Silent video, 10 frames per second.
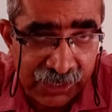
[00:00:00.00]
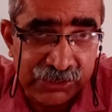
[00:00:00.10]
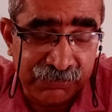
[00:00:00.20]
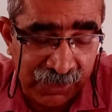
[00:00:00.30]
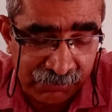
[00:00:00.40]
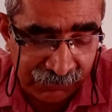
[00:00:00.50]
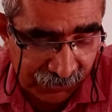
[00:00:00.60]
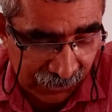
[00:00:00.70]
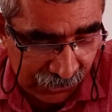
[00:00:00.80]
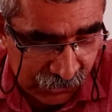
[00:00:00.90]
right to freedom of
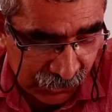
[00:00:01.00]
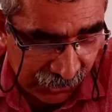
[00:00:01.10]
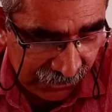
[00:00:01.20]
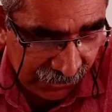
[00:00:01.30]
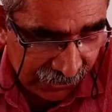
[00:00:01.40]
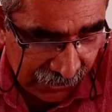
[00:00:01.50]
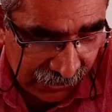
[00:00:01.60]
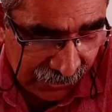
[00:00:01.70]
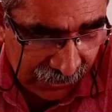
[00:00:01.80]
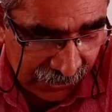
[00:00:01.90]
religion,
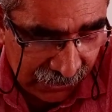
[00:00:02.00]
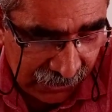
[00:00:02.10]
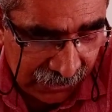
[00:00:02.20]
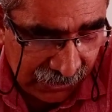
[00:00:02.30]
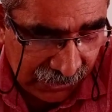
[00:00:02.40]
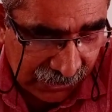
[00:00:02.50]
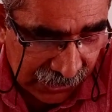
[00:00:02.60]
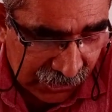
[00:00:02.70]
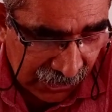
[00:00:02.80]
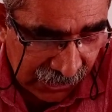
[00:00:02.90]

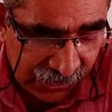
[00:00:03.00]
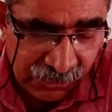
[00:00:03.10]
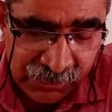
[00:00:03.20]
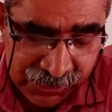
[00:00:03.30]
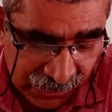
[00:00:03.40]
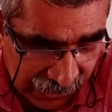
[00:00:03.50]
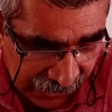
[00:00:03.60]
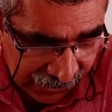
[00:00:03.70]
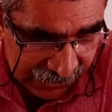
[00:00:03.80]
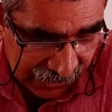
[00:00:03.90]
cultural and educational
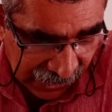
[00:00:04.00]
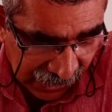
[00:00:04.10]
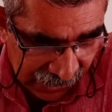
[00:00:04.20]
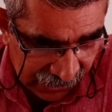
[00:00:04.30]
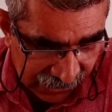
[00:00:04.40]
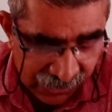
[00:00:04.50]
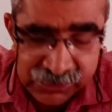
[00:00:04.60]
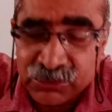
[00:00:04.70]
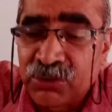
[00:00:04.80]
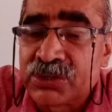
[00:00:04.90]
rights, and right
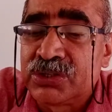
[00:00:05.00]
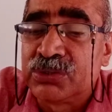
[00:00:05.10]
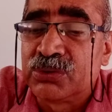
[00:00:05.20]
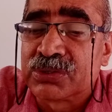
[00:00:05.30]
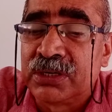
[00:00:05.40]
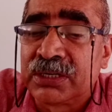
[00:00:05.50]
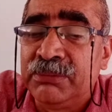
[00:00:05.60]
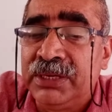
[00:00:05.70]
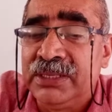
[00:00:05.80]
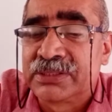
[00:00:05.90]
to constitutional
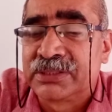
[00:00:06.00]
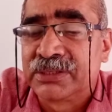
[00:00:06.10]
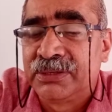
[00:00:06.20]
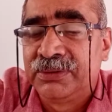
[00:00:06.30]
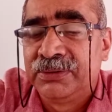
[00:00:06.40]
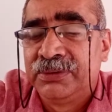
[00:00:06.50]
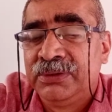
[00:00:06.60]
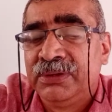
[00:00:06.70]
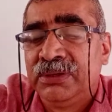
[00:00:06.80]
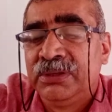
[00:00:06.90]
remedies.
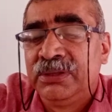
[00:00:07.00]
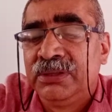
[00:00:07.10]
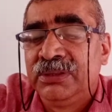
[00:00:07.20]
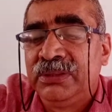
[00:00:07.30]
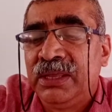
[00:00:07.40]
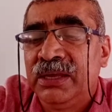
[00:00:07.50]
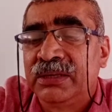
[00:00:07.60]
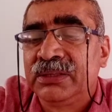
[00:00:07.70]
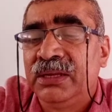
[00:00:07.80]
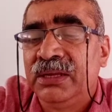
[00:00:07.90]
They
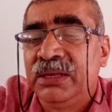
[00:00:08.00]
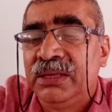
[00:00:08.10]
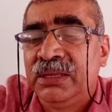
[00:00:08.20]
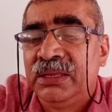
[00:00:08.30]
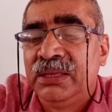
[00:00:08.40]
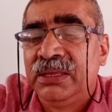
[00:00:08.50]
are